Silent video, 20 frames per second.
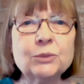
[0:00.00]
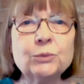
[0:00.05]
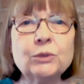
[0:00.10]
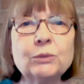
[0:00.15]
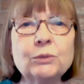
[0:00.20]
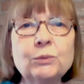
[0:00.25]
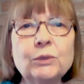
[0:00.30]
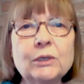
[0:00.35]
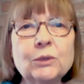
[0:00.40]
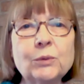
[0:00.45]

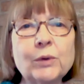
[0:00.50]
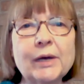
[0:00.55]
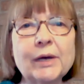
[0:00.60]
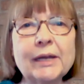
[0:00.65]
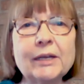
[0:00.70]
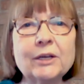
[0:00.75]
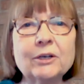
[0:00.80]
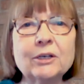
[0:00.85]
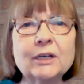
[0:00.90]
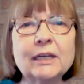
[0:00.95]
would
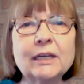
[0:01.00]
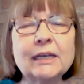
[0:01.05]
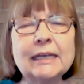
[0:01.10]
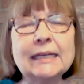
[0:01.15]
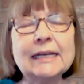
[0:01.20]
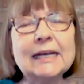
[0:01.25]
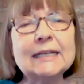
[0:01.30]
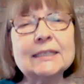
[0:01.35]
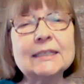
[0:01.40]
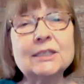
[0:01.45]
require a
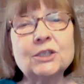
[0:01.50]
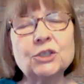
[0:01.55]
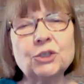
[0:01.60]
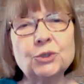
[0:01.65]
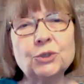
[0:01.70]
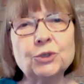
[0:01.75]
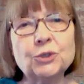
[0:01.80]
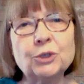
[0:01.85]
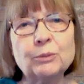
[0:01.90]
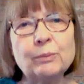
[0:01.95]

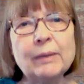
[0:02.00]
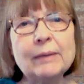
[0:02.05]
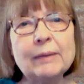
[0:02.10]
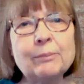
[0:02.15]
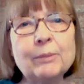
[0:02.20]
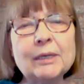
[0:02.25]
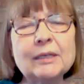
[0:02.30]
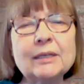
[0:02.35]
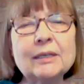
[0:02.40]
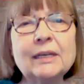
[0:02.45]
constitutional
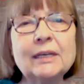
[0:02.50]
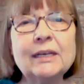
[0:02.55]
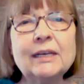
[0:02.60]
amendment.